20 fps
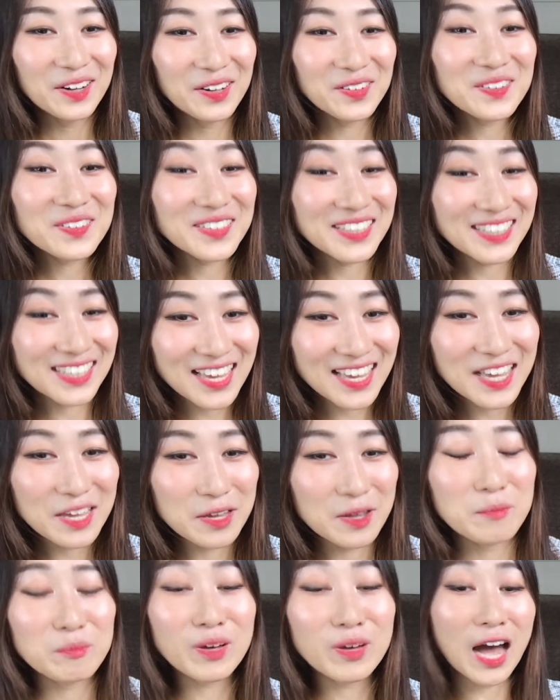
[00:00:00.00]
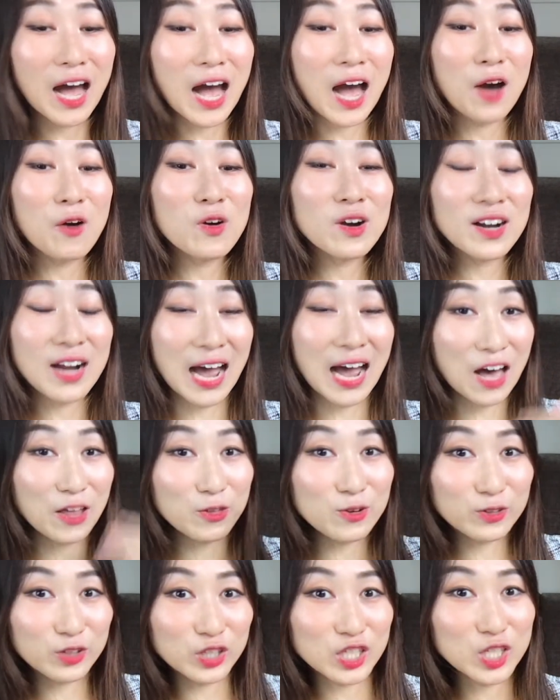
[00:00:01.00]
okay, but our
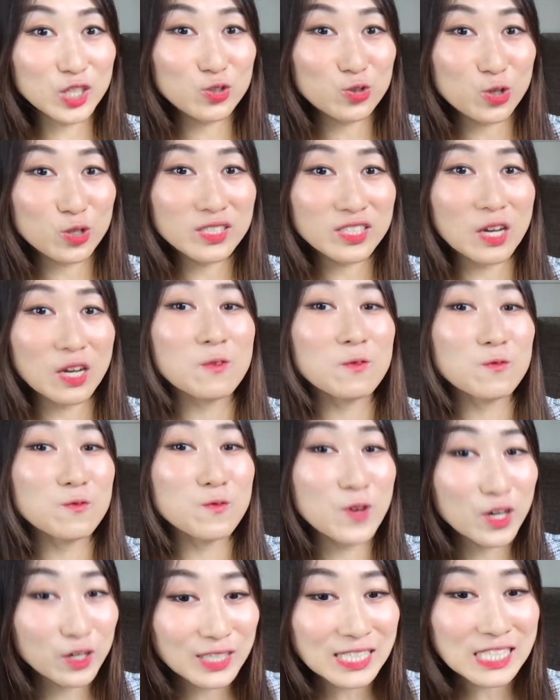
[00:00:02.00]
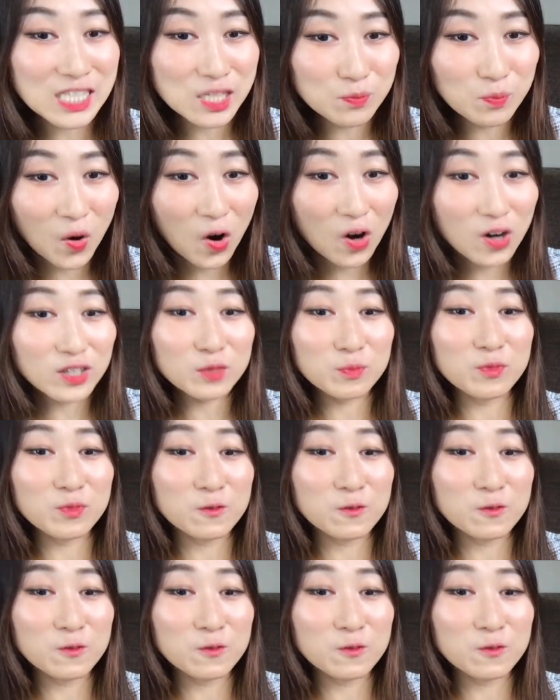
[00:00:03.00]
other teachers are very smart,